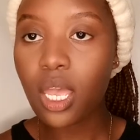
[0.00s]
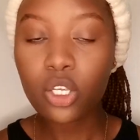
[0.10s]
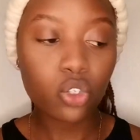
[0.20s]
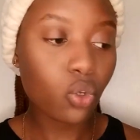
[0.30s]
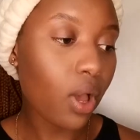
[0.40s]

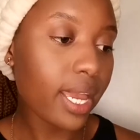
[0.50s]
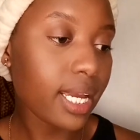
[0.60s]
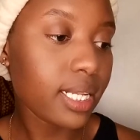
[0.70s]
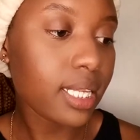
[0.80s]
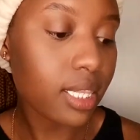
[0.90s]
So I
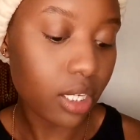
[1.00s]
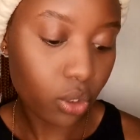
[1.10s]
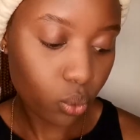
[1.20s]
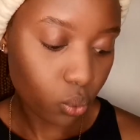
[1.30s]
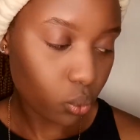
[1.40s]
can either
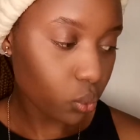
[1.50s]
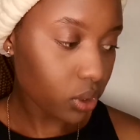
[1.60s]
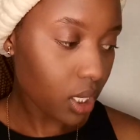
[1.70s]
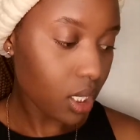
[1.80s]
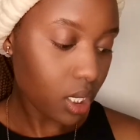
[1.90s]

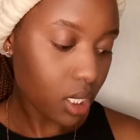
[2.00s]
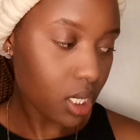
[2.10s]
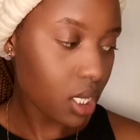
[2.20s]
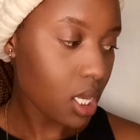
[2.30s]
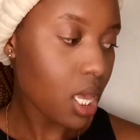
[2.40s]
use
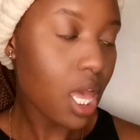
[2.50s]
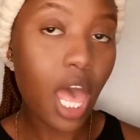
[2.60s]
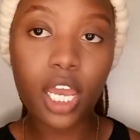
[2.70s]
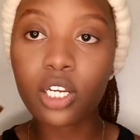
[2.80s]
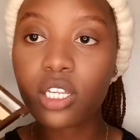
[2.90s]

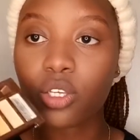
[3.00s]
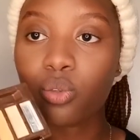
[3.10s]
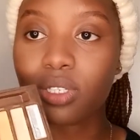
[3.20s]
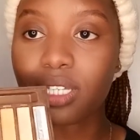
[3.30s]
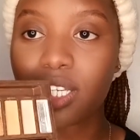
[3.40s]

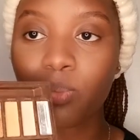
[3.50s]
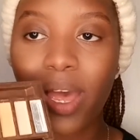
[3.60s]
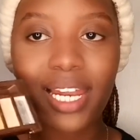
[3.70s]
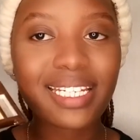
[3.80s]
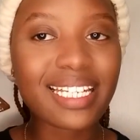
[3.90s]
this
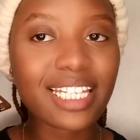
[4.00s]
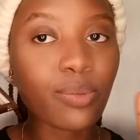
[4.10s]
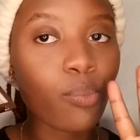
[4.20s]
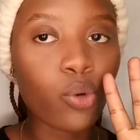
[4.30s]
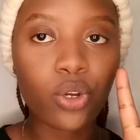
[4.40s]
palette.
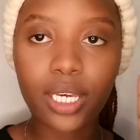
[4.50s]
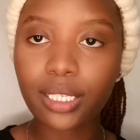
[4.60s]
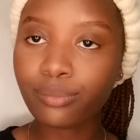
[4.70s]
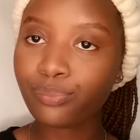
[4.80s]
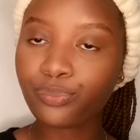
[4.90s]
It's
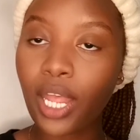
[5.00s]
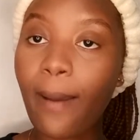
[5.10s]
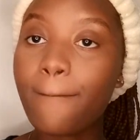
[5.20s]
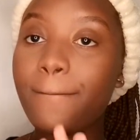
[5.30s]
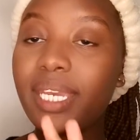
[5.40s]
broken.
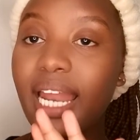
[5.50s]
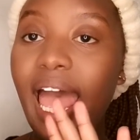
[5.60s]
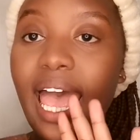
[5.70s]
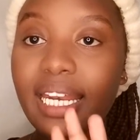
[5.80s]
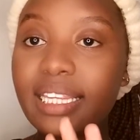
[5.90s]
I've
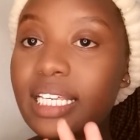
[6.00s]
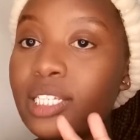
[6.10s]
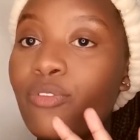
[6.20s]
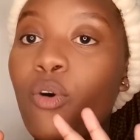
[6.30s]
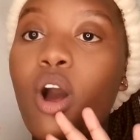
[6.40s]
had
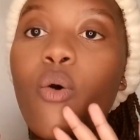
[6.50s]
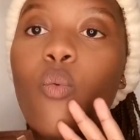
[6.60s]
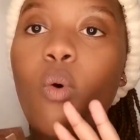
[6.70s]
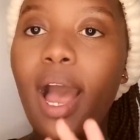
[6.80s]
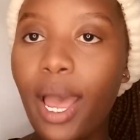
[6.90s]
this for a
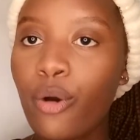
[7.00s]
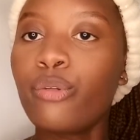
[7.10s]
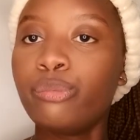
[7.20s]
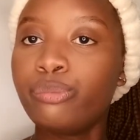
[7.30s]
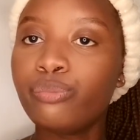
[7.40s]
while.
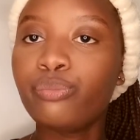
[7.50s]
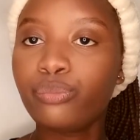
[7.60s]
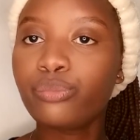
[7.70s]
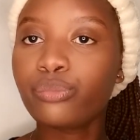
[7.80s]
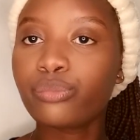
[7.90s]

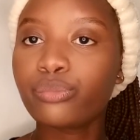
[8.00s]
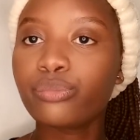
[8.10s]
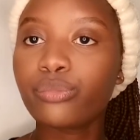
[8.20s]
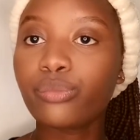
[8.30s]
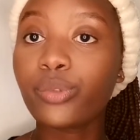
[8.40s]

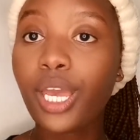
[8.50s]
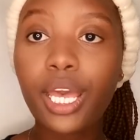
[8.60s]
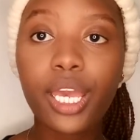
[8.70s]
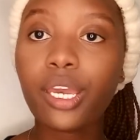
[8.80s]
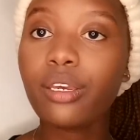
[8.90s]

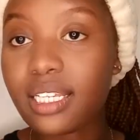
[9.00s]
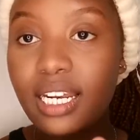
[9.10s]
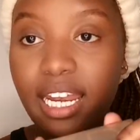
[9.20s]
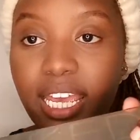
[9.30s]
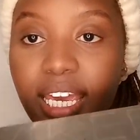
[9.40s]
Okay, the
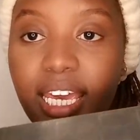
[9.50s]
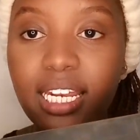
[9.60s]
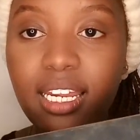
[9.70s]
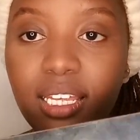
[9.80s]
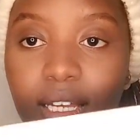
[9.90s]
Naked.